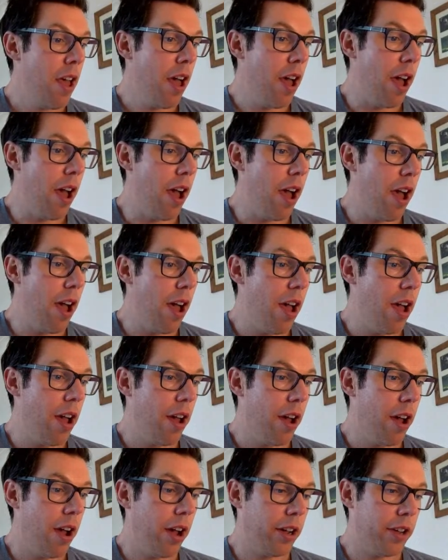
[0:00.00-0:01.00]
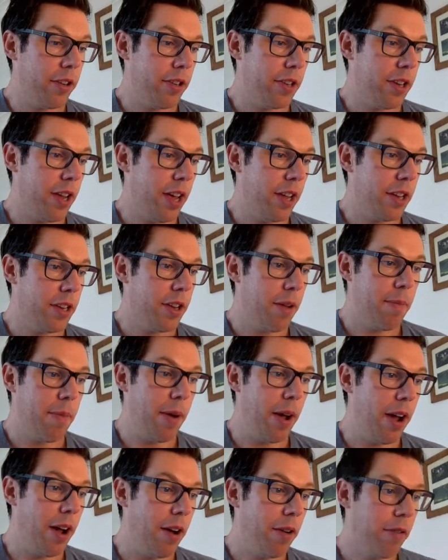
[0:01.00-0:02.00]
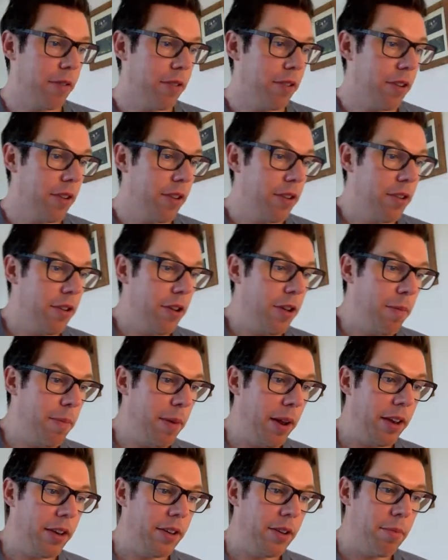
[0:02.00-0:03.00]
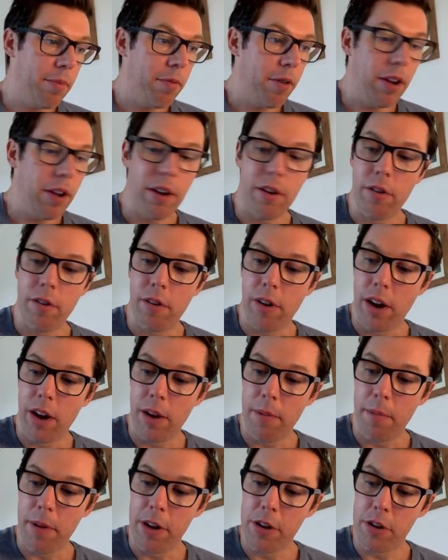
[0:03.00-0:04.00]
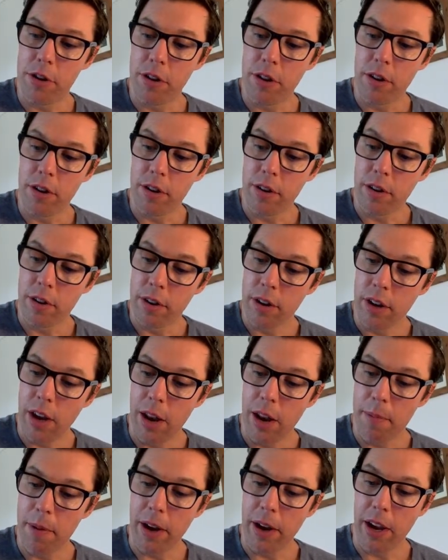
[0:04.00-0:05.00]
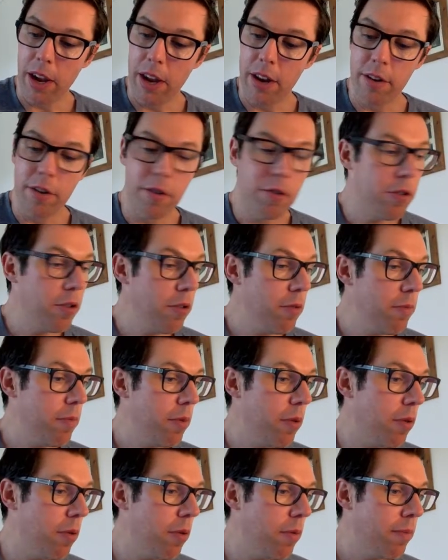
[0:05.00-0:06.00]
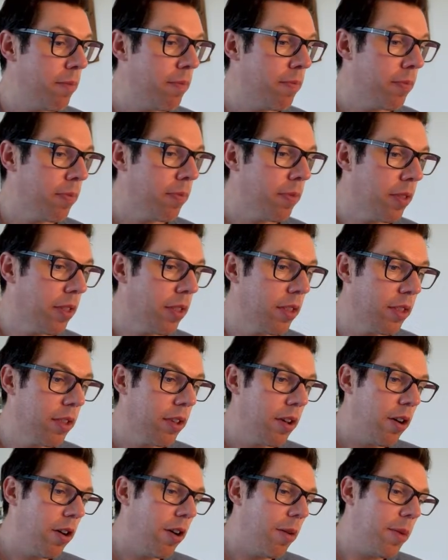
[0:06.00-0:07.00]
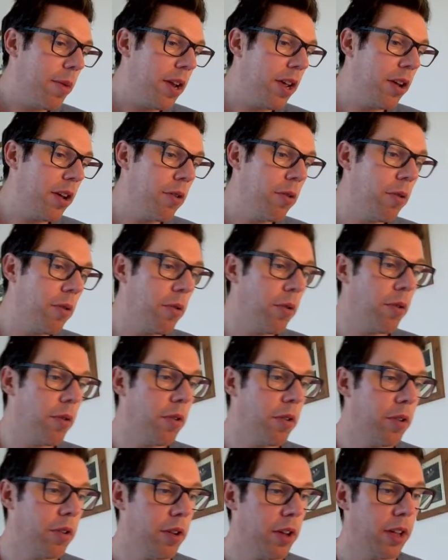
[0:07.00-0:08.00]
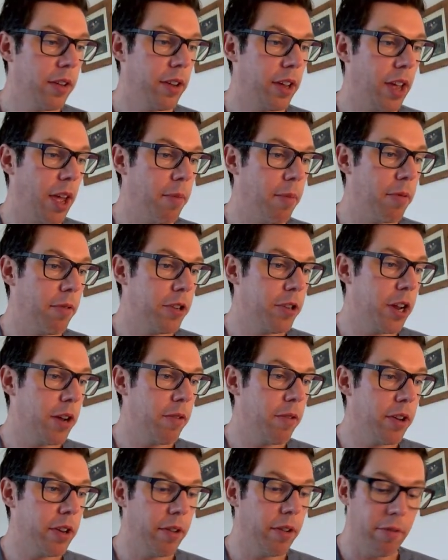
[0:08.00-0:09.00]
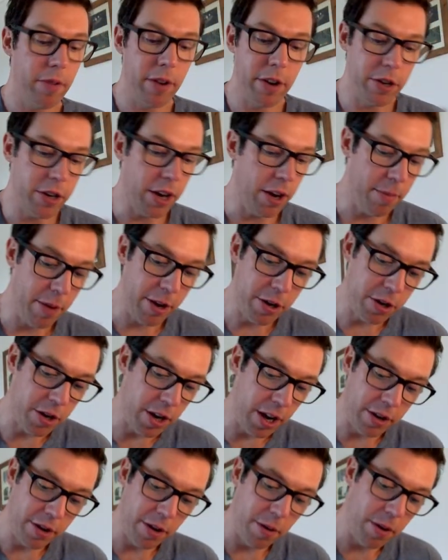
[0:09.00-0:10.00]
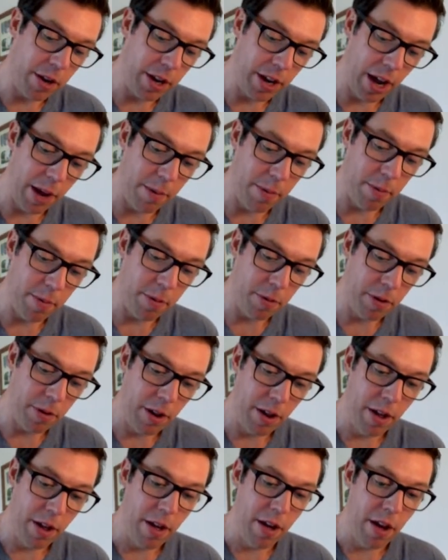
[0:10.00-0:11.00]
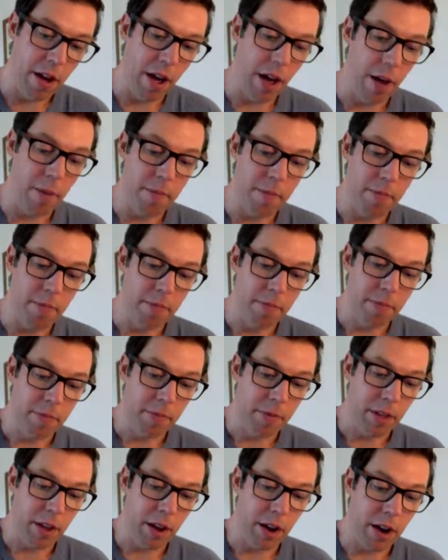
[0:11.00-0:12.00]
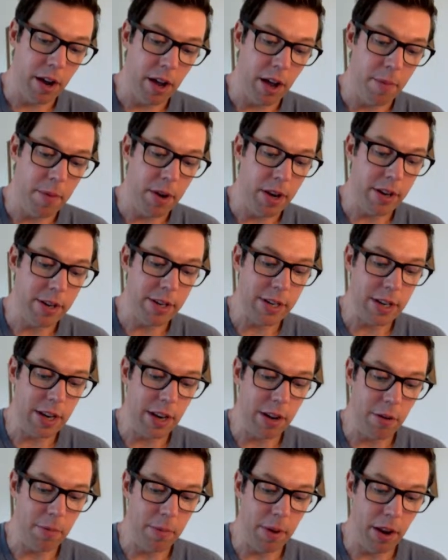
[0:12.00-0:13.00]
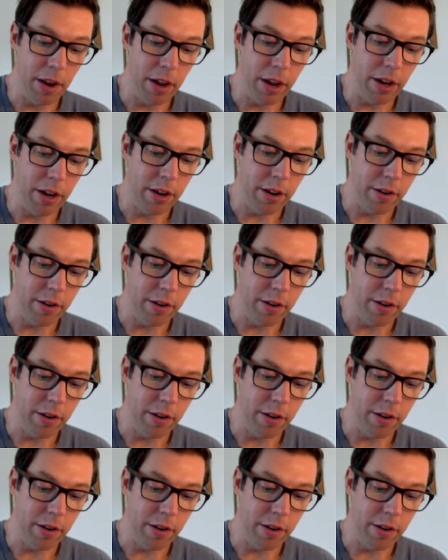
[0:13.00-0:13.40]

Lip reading: Angus asked about, do you plan to bring your animation Callipeg into Toon Boom Harmony, or Is it capable of generating finished animation? Yeah, totally capable. I mean, this is a little bit like,